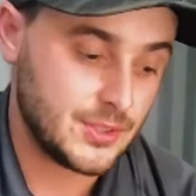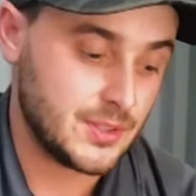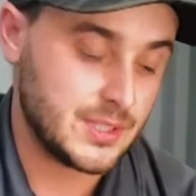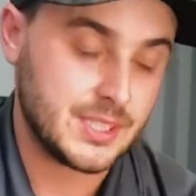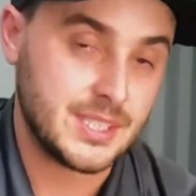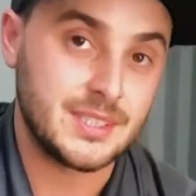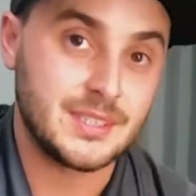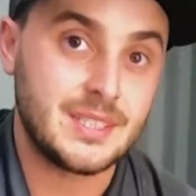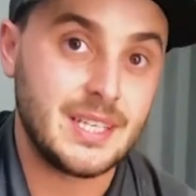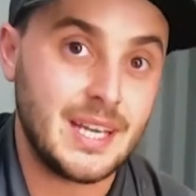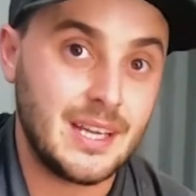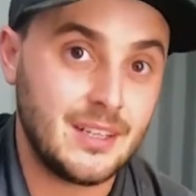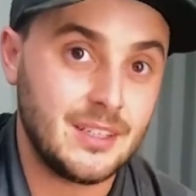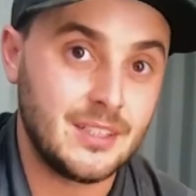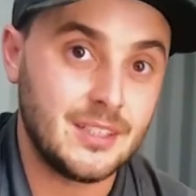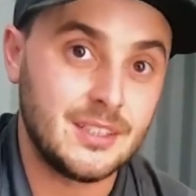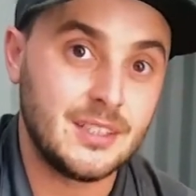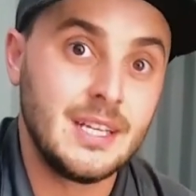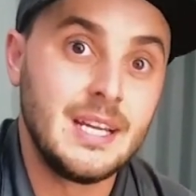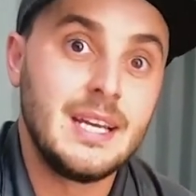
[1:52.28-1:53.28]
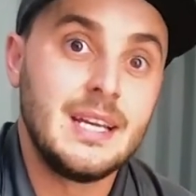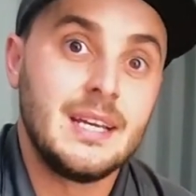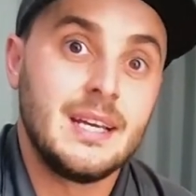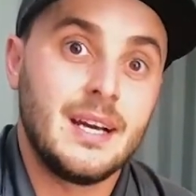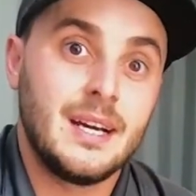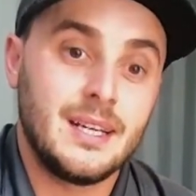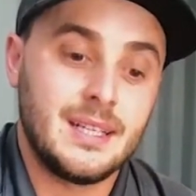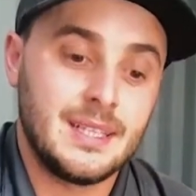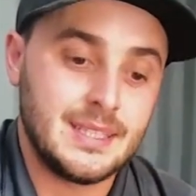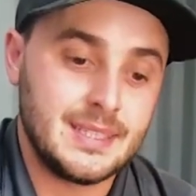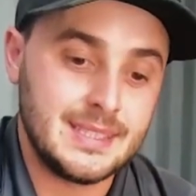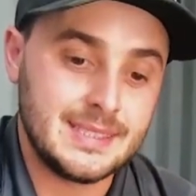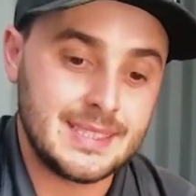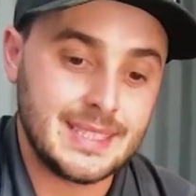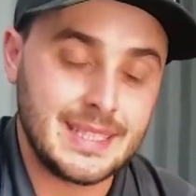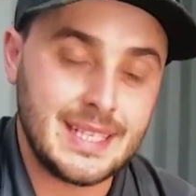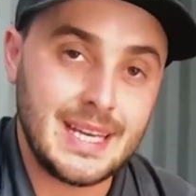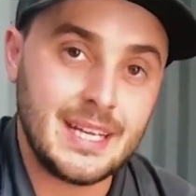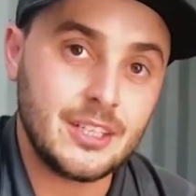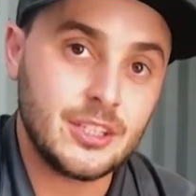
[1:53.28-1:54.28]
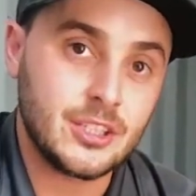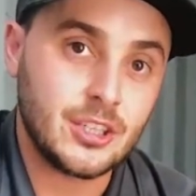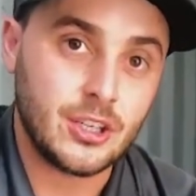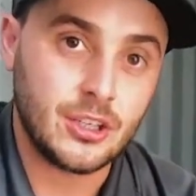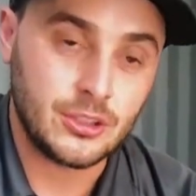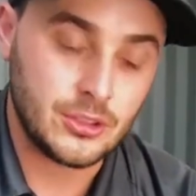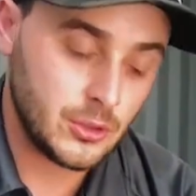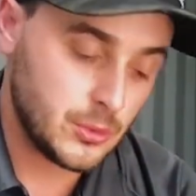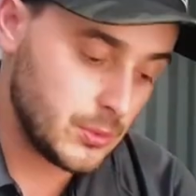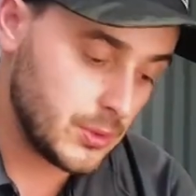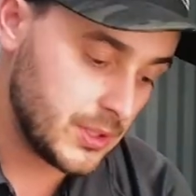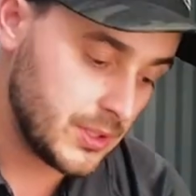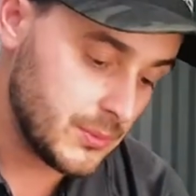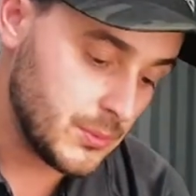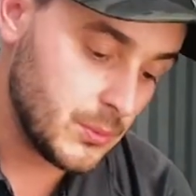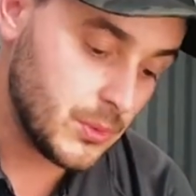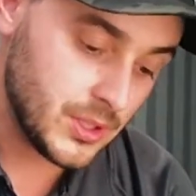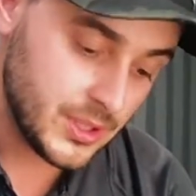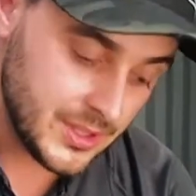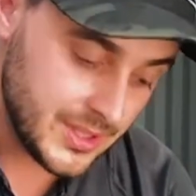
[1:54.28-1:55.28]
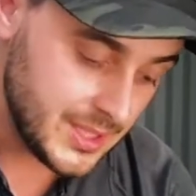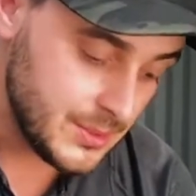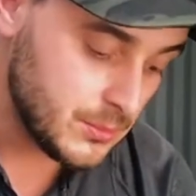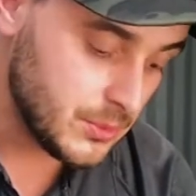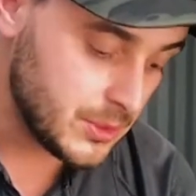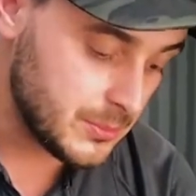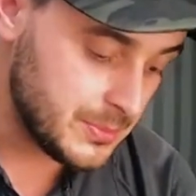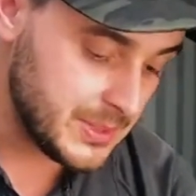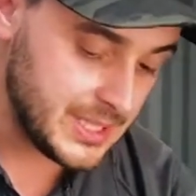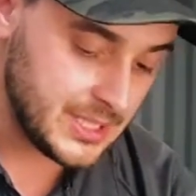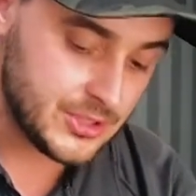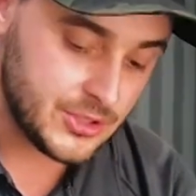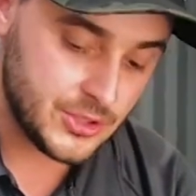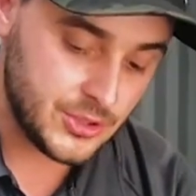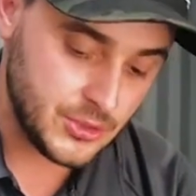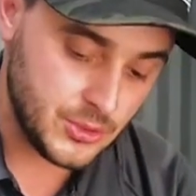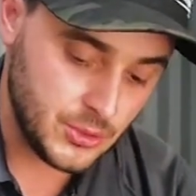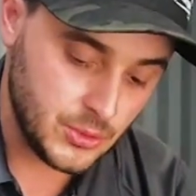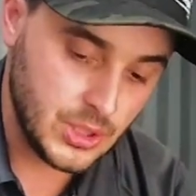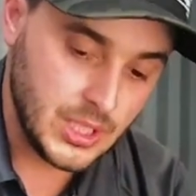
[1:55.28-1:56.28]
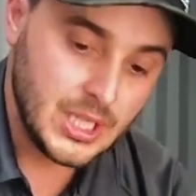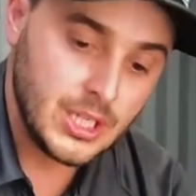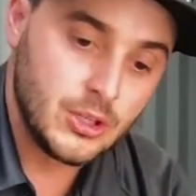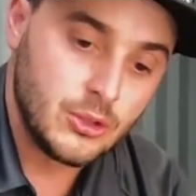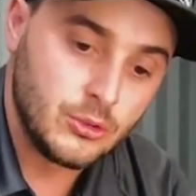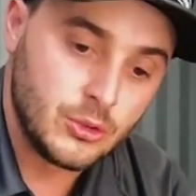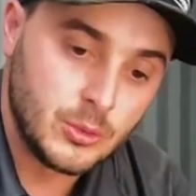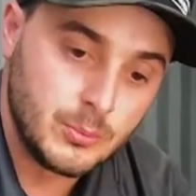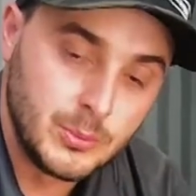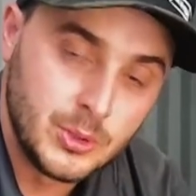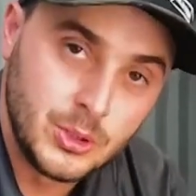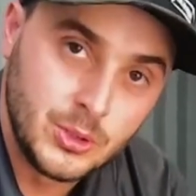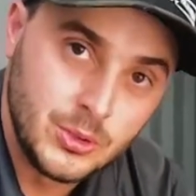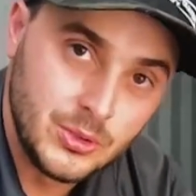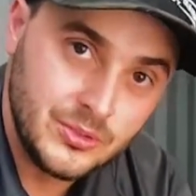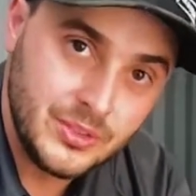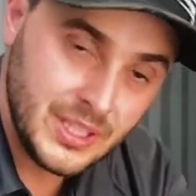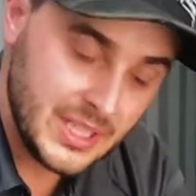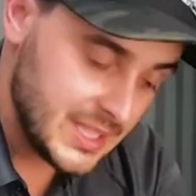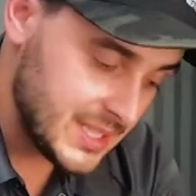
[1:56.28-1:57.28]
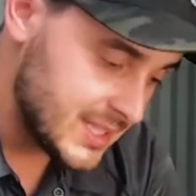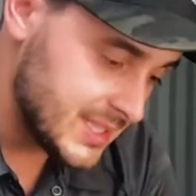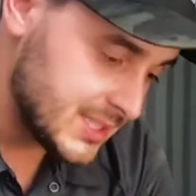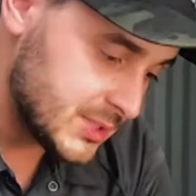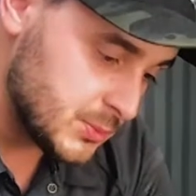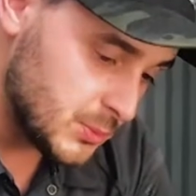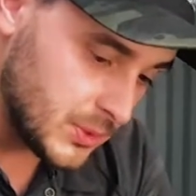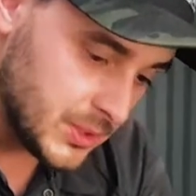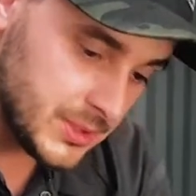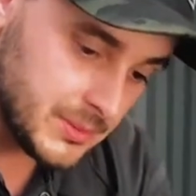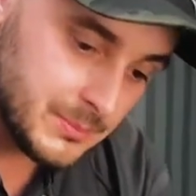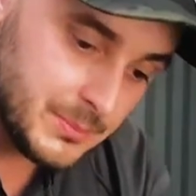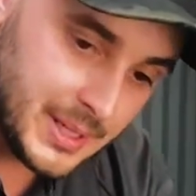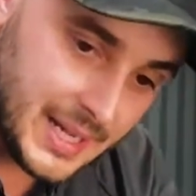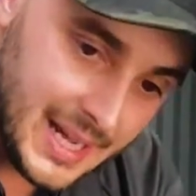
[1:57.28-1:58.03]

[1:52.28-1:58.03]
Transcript: so this container is again cargo worthy, would be to remove this wooden